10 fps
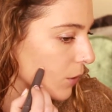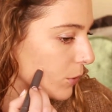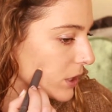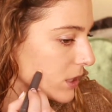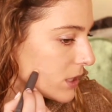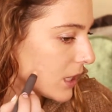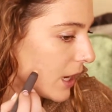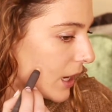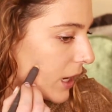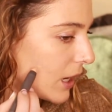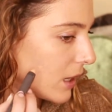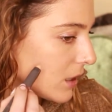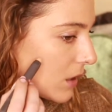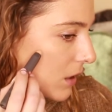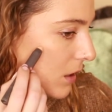will say
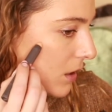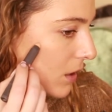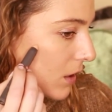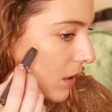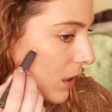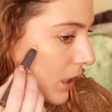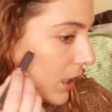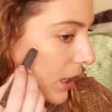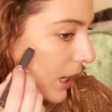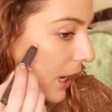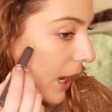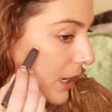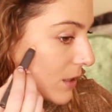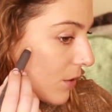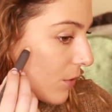it
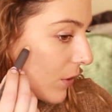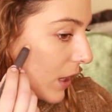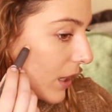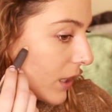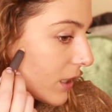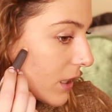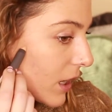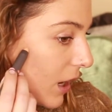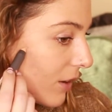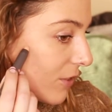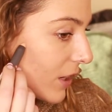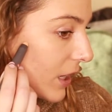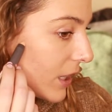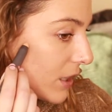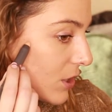has very good
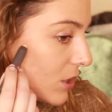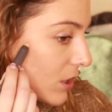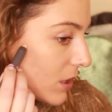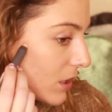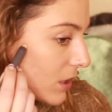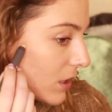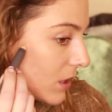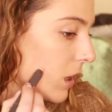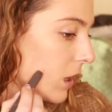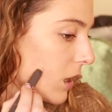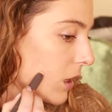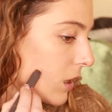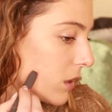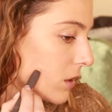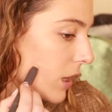coverage,
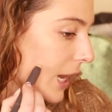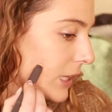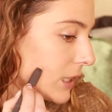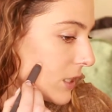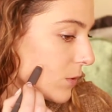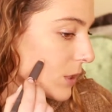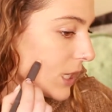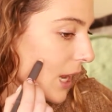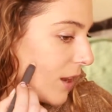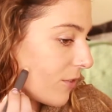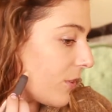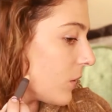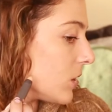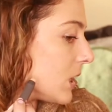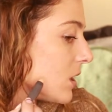and at least once I have
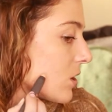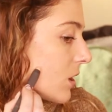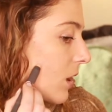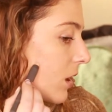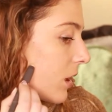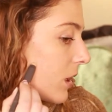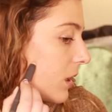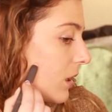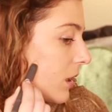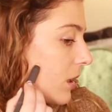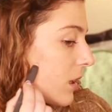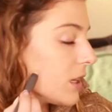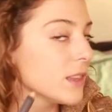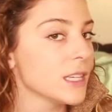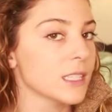foundation on,
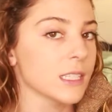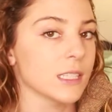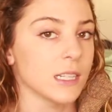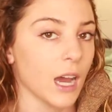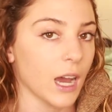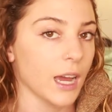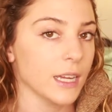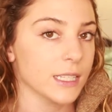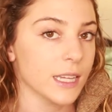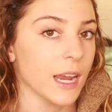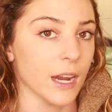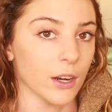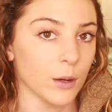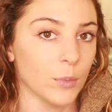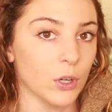this is not a
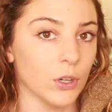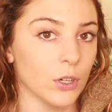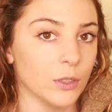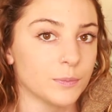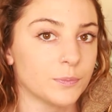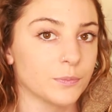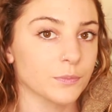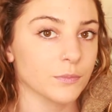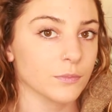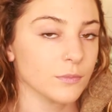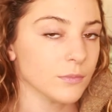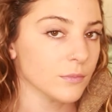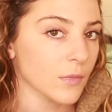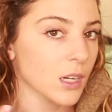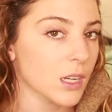terrible
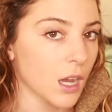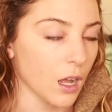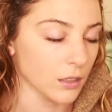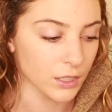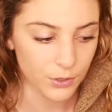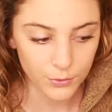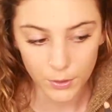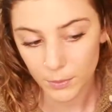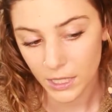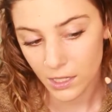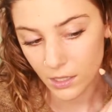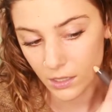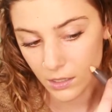color for me.